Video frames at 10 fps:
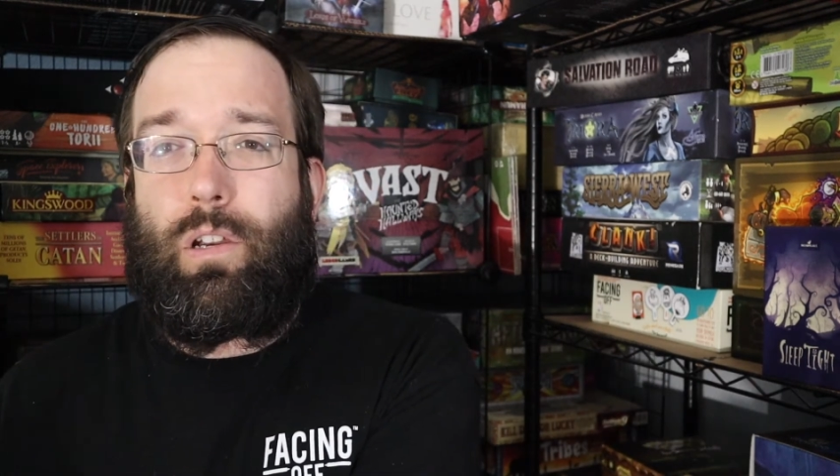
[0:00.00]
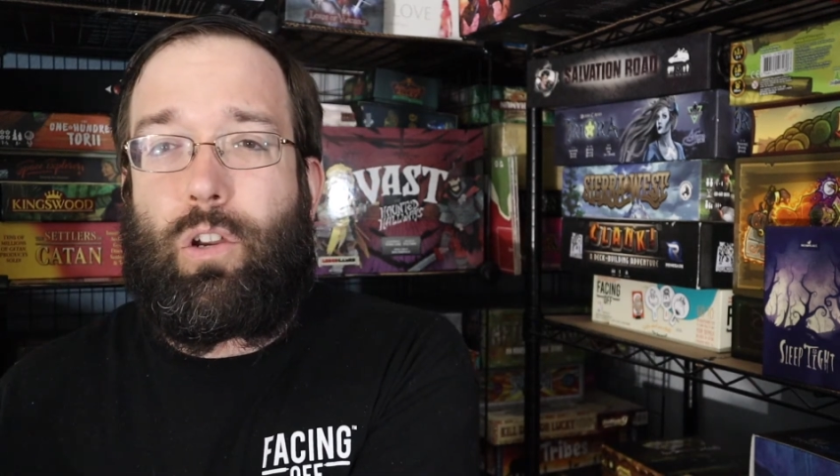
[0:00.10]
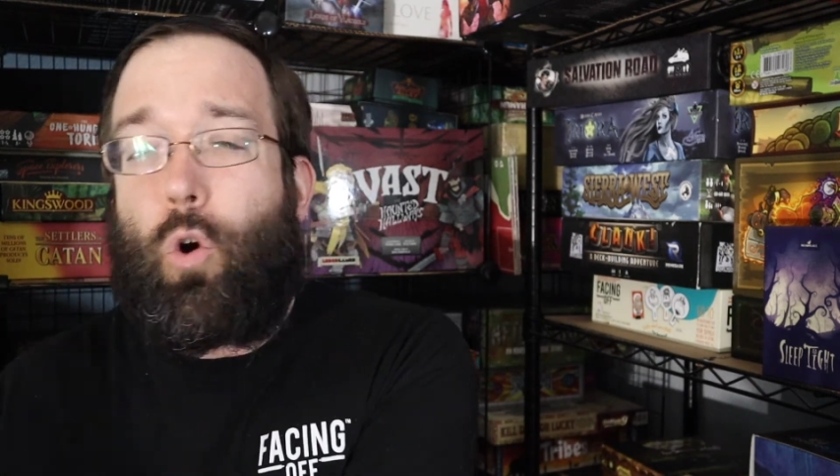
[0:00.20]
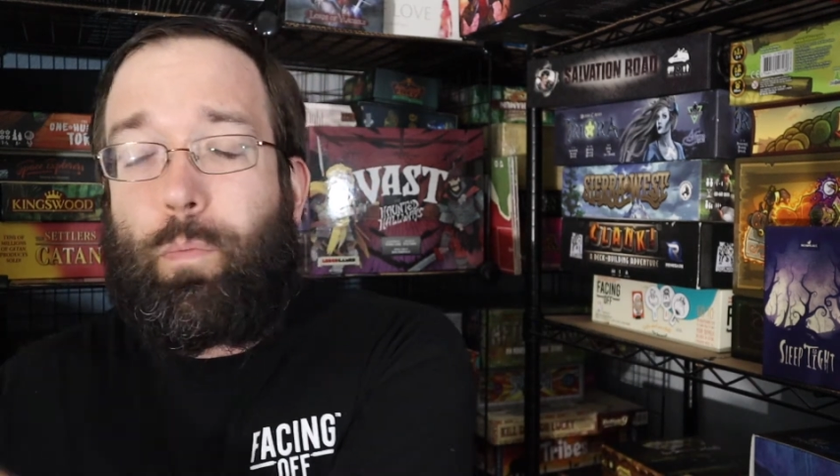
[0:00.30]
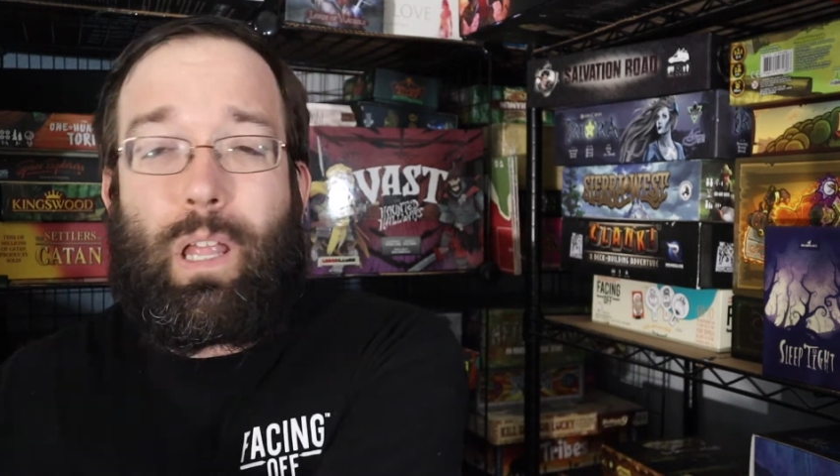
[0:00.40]

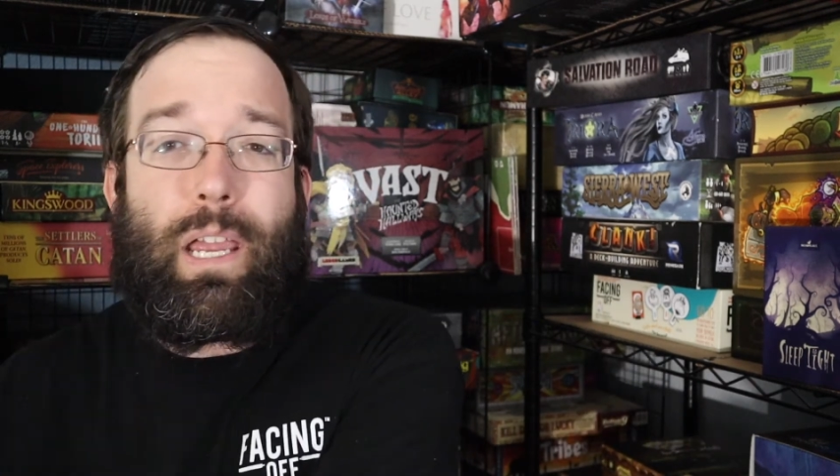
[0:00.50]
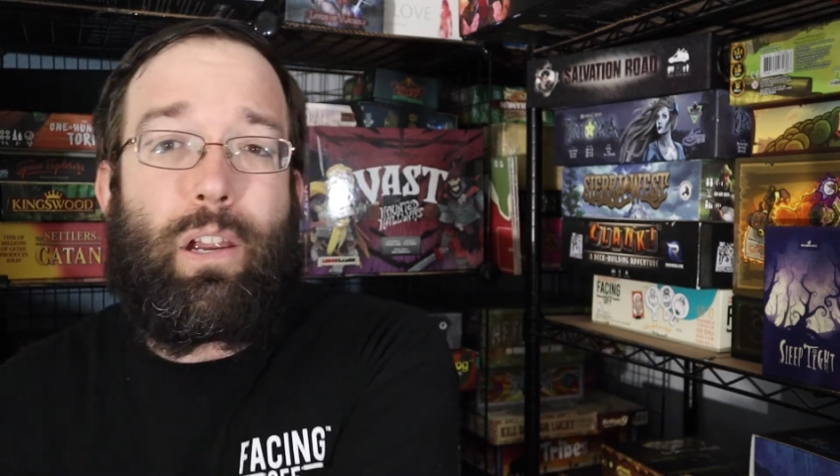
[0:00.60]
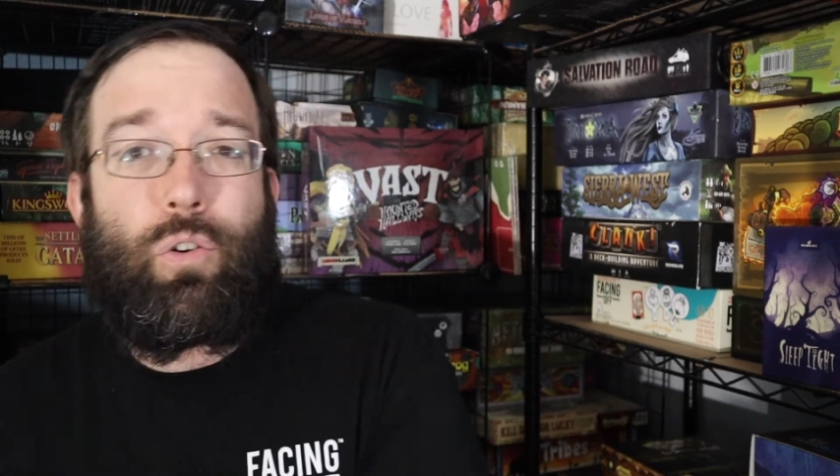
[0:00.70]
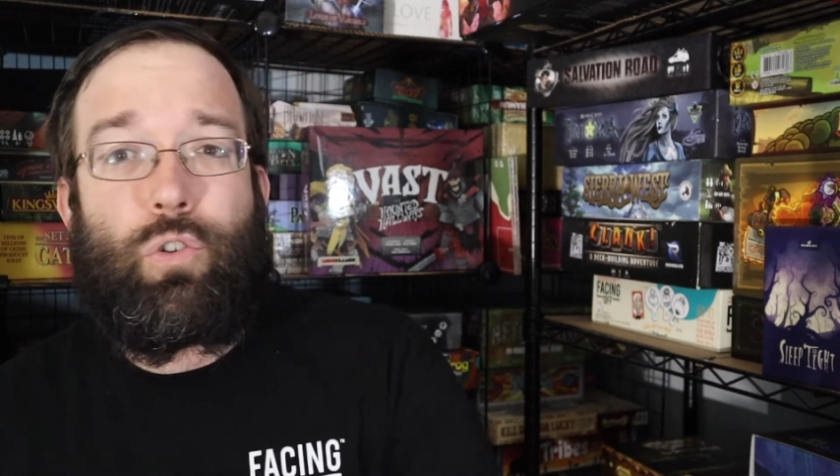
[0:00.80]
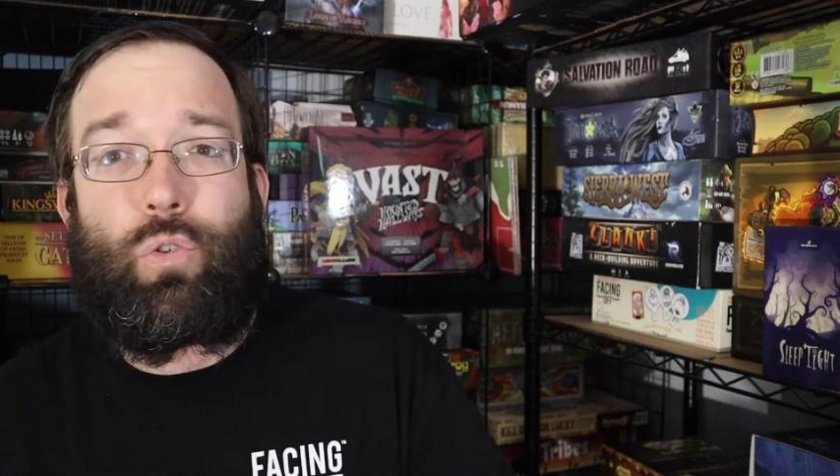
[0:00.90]

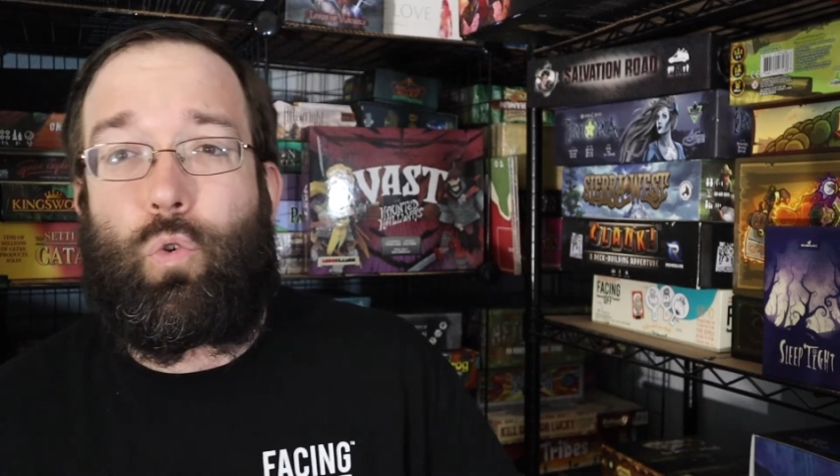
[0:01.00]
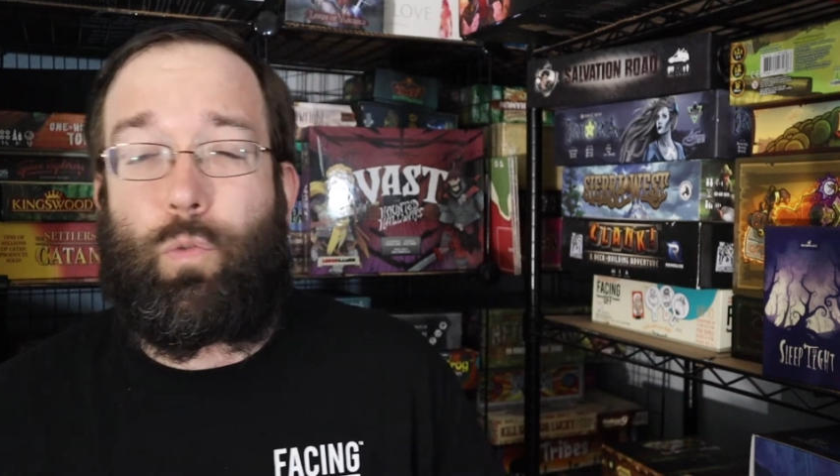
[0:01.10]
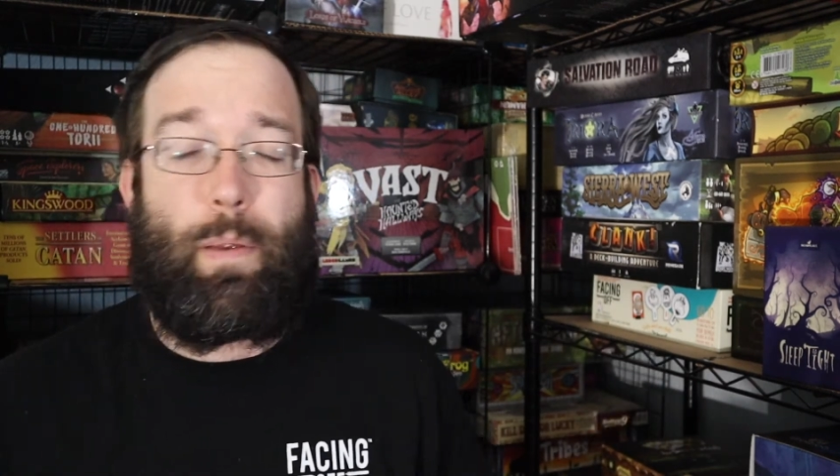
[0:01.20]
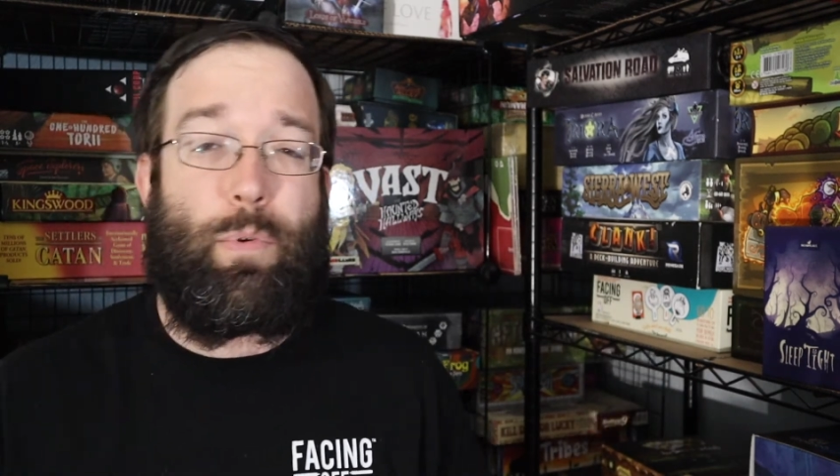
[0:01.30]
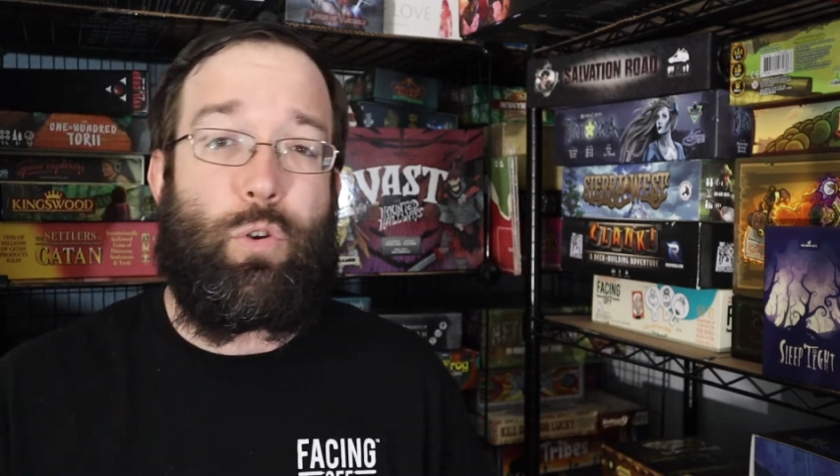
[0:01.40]
co-players, or
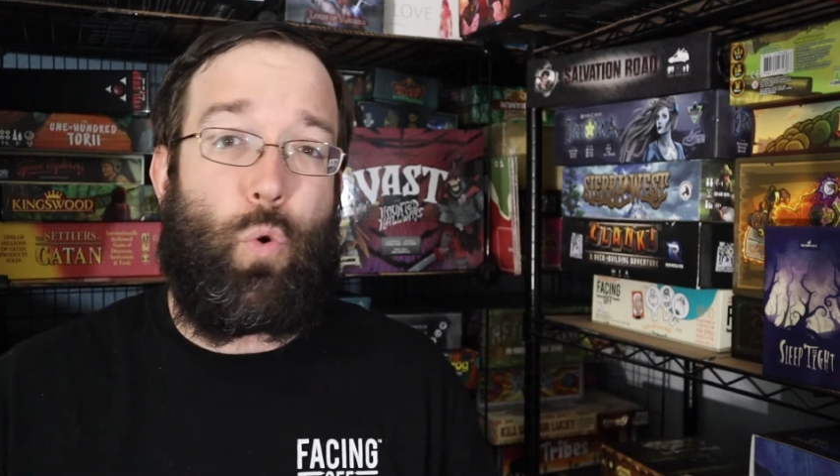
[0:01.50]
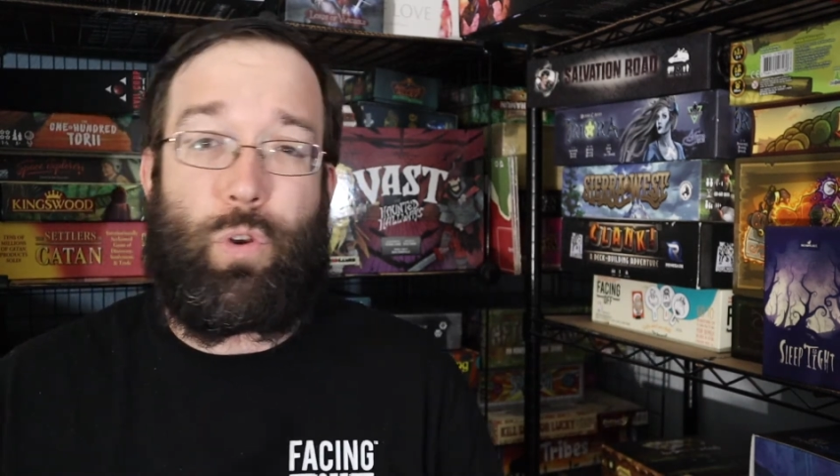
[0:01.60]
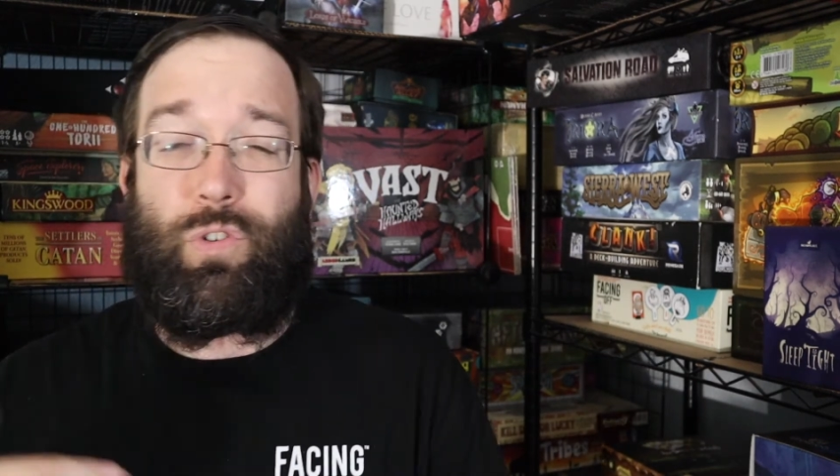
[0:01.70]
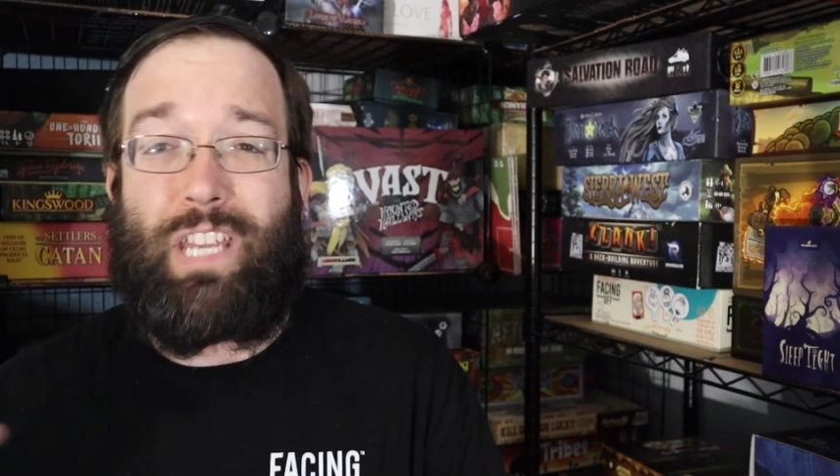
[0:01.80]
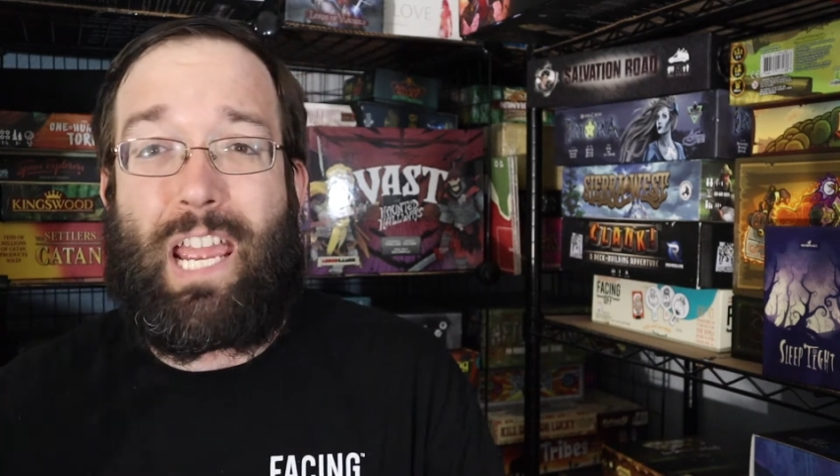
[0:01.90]
maybe you're going
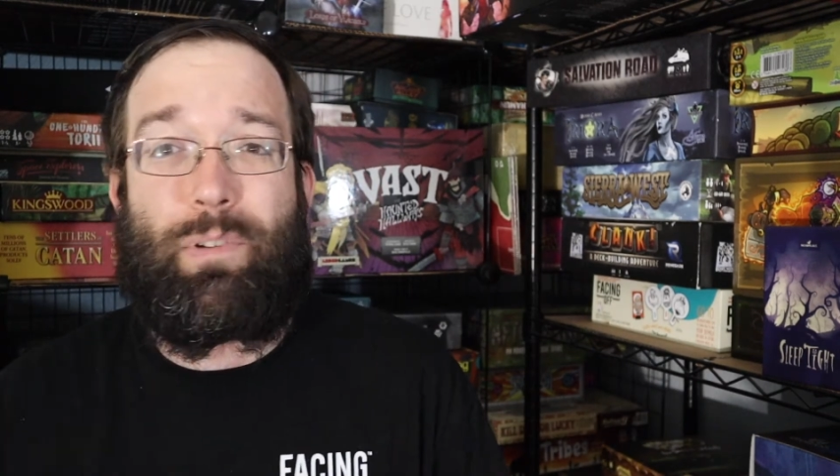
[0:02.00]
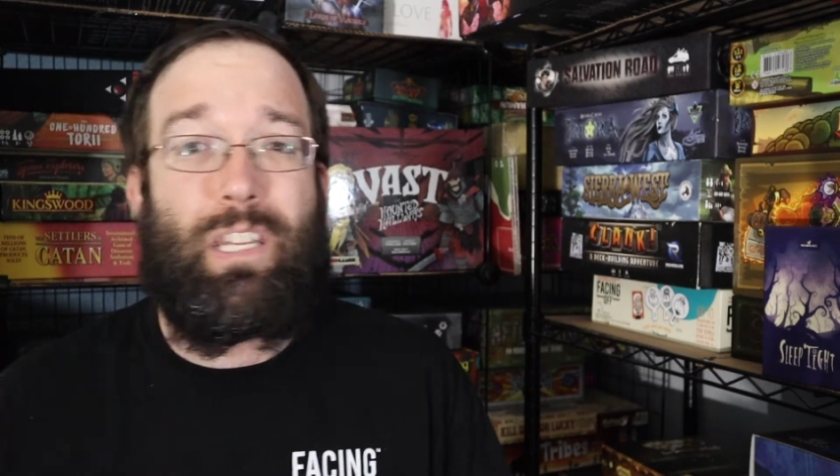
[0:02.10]
to damage